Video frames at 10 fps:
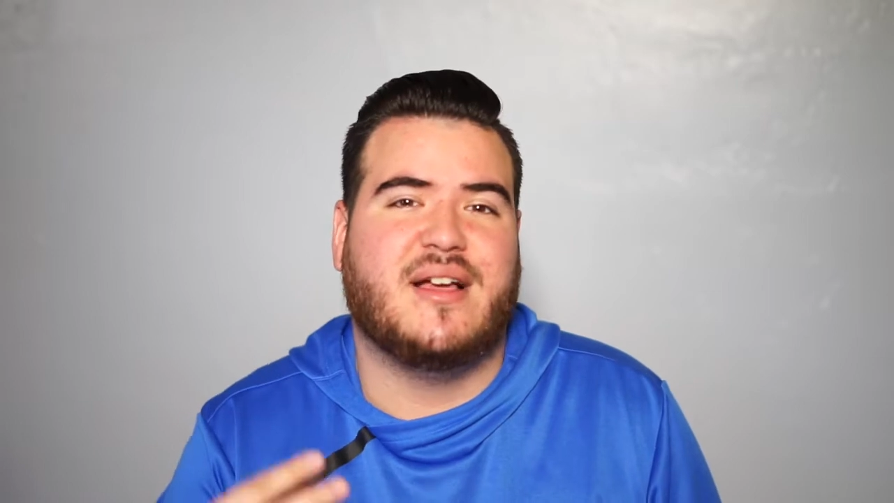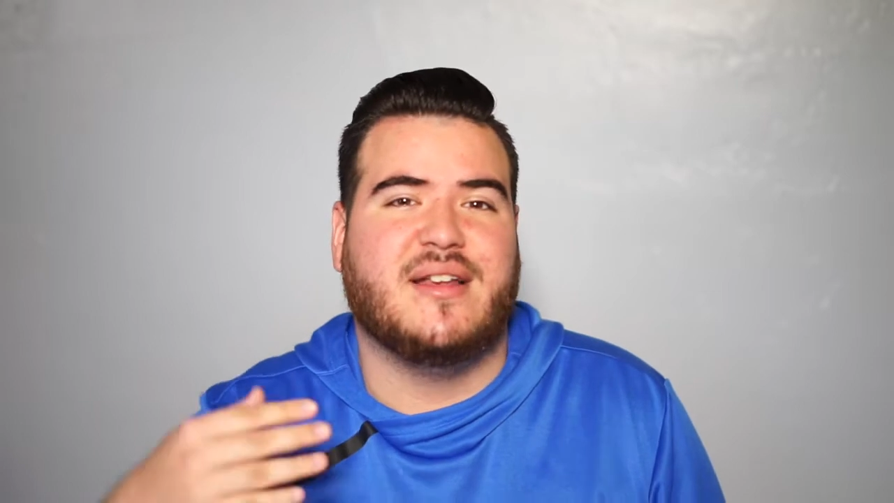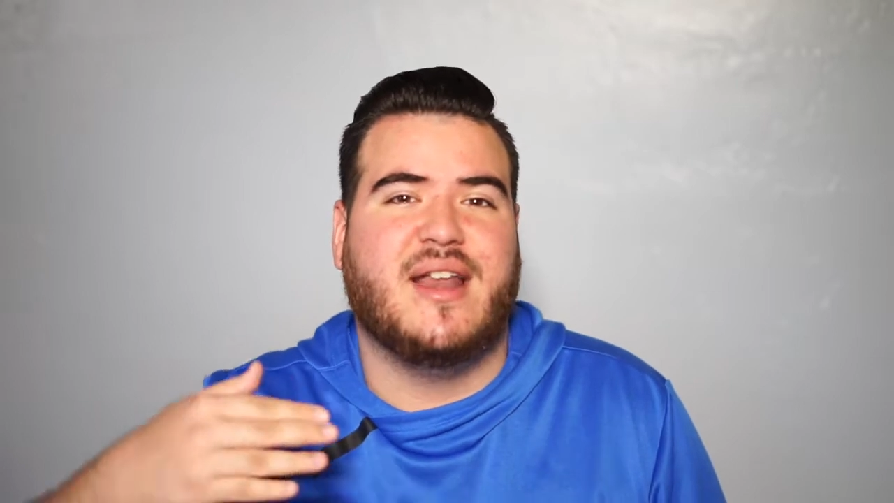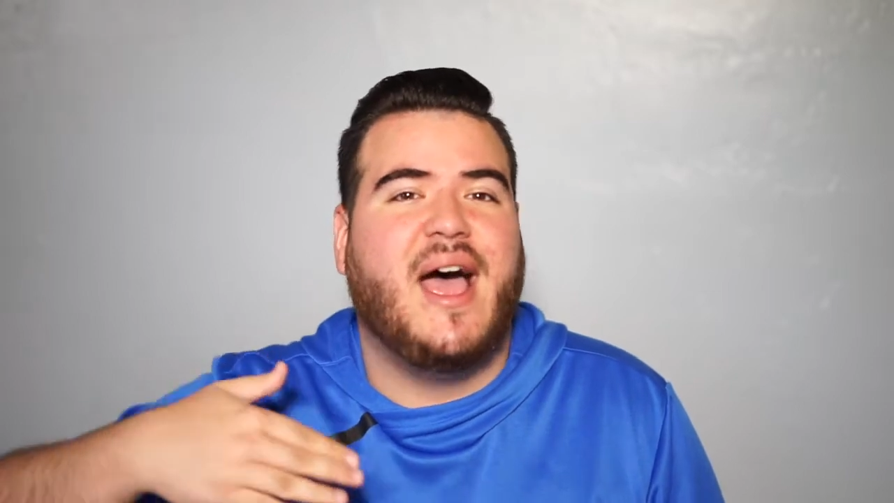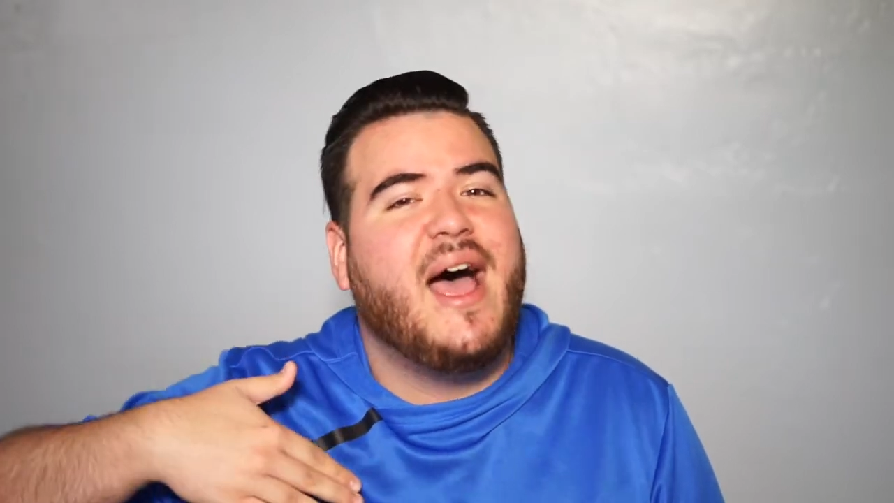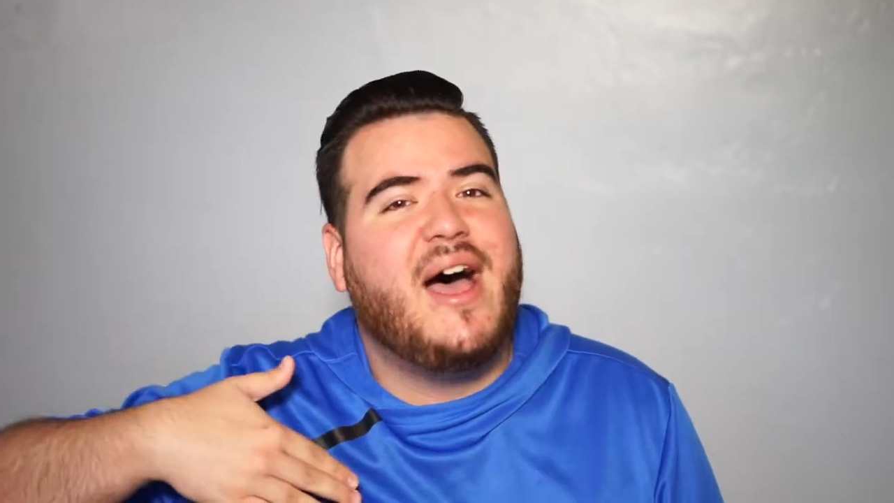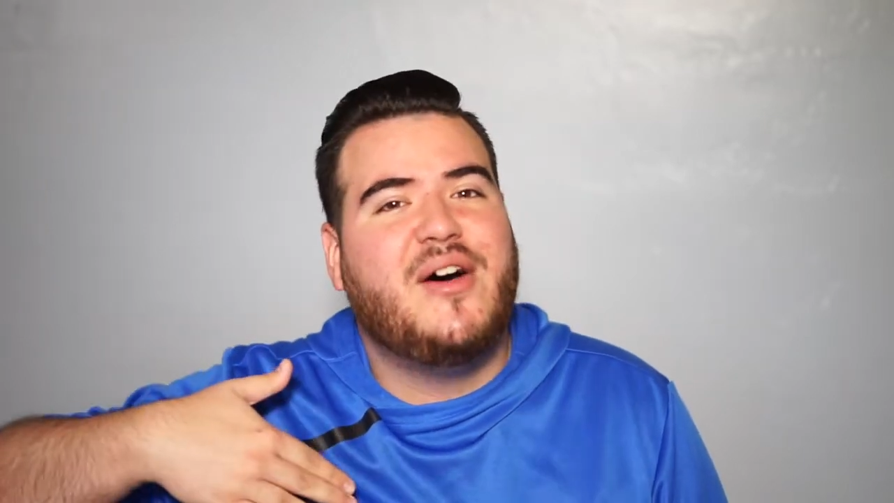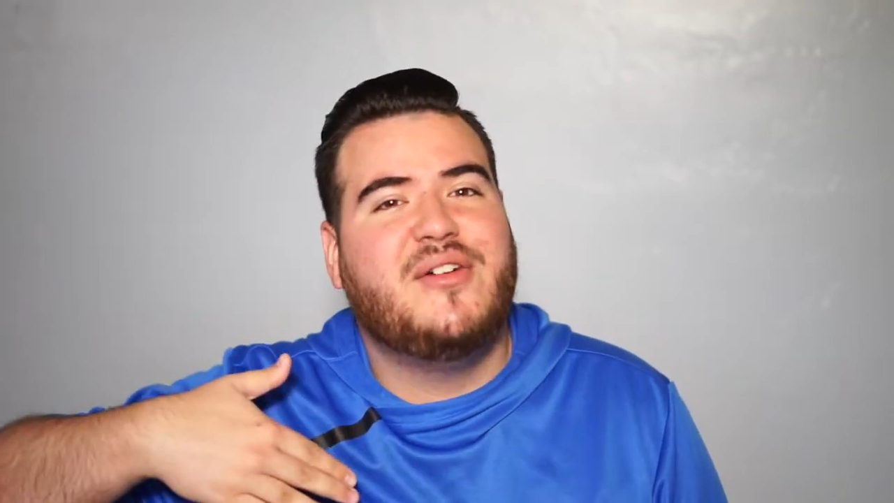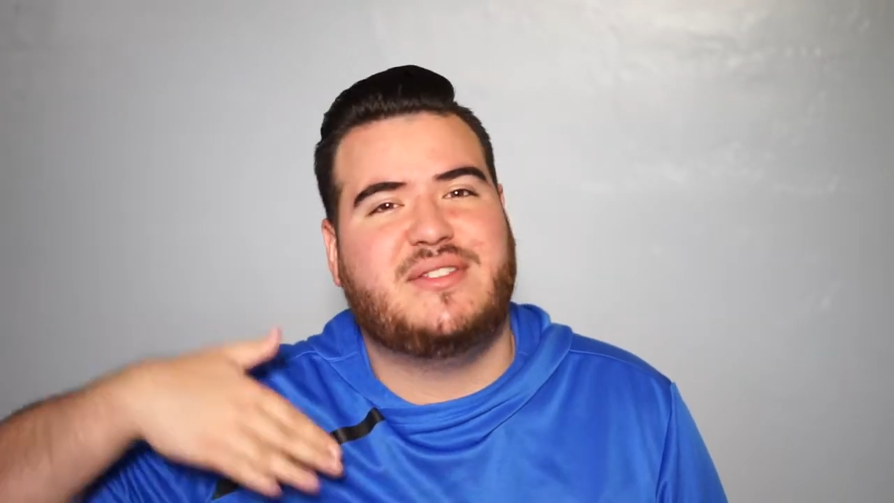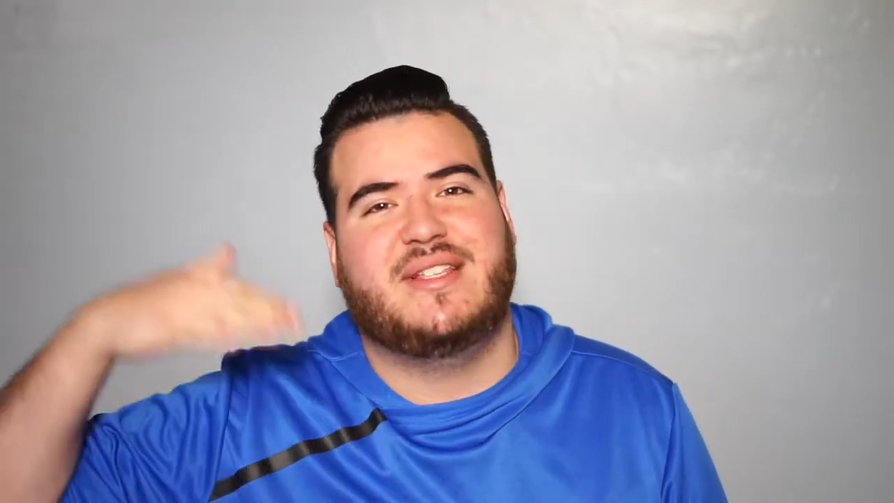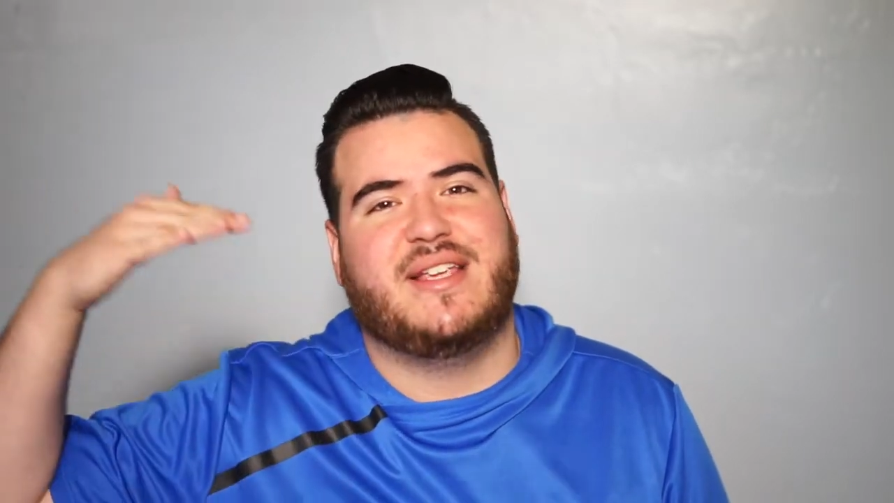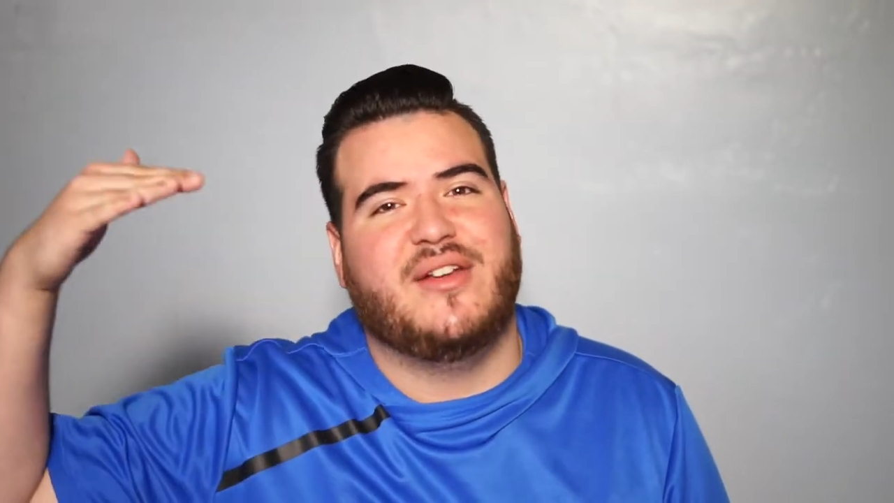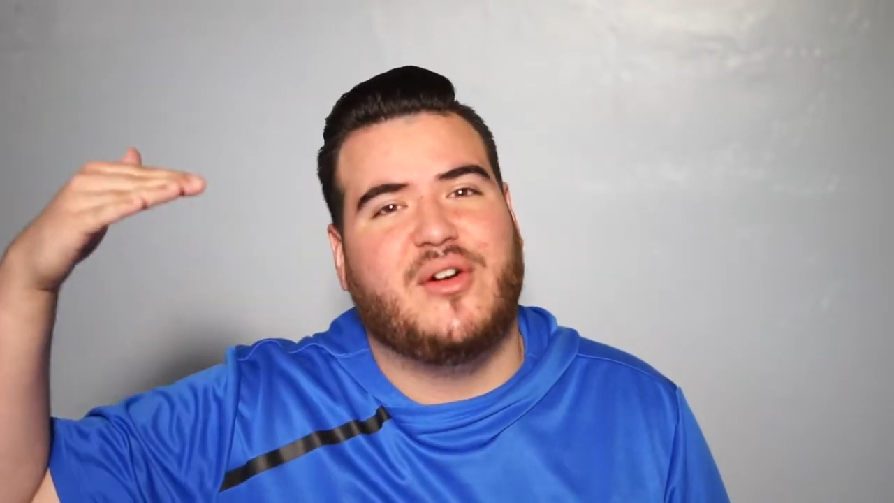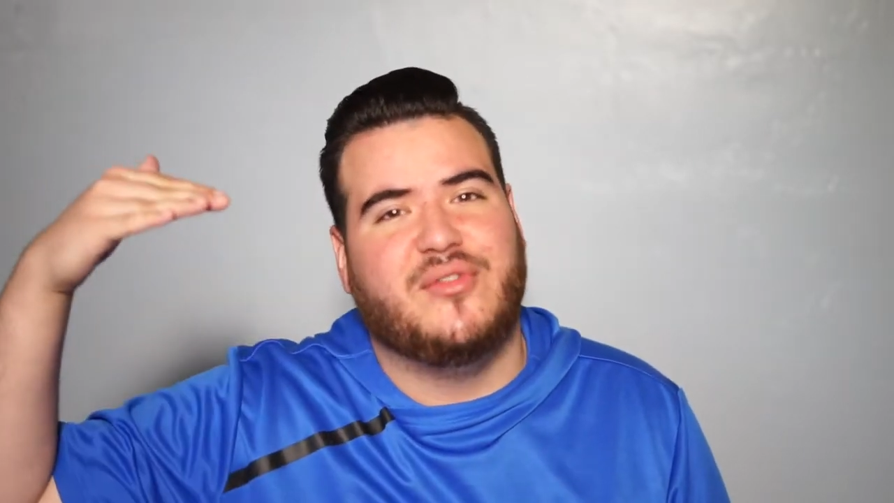on how to get